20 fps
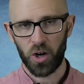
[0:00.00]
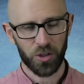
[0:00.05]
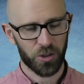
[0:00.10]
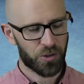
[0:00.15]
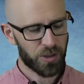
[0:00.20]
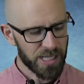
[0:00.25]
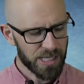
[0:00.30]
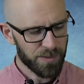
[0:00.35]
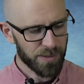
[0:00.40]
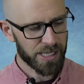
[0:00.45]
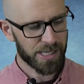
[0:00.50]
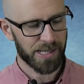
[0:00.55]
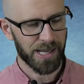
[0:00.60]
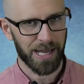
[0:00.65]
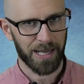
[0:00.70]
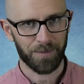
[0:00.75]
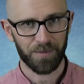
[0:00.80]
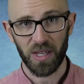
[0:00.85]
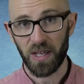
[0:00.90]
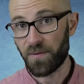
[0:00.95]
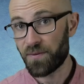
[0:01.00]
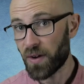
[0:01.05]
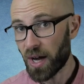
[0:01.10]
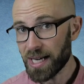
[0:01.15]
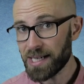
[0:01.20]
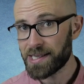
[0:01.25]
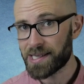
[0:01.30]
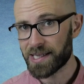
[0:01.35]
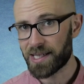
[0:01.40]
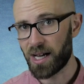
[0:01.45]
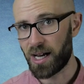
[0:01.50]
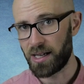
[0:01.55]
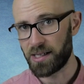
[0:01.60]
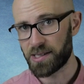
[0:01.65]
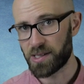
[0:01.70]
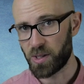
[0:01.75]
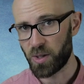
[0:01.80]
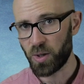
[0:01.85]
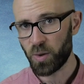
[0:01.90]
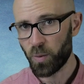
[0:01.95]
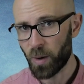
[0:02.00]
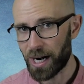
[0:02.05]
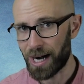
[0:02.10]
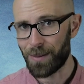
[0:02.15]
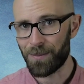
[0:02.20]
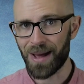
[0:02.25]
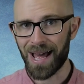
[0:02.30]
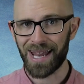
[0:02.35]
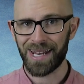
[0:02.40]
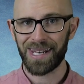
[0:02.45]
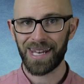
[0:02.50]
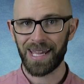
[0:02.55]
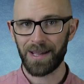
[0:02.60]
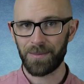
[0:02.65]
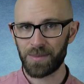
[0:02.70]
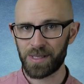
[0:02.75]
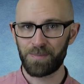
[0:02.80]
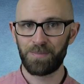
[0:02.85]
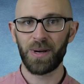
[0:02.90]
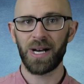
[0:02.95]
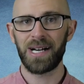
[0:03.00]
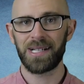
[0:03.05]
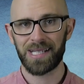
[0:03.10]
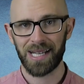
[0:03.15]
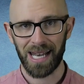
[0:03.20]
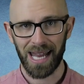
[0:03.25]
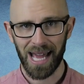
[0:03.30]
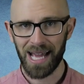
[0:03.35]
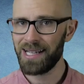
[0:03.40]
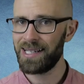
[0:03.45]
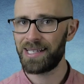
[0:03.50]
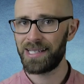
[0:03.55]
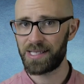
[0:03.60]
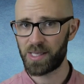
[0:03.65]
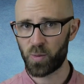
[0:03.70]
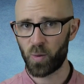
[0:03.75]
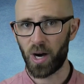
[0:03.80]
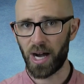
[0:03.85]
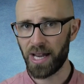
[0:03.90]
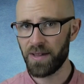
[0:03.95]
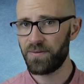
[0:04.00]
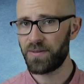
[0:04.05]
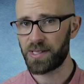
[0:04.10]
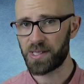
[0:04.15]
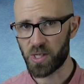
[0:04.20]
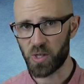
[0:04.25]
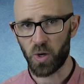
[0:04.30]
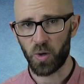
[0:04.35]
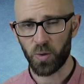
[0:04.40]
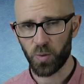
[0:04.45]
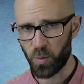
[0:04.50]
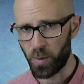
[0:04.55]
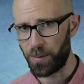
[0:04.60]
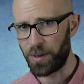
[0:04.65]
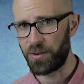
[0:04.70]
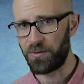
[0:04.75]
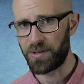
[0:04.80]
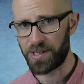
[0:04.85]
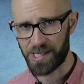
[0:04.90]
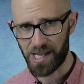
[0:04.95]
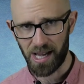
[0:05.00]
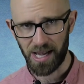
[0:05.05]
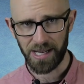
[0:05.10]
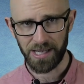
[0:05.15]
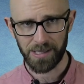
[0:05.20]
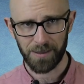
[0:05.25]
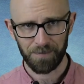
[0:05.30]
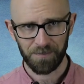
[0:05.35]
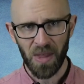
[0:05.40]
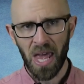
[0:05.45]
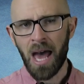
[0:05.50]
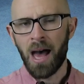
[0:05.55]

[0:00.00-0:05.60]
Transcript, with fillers: On Christmas Day, he finds a castle where a man named Bertilac, his wife, and an old woman reside.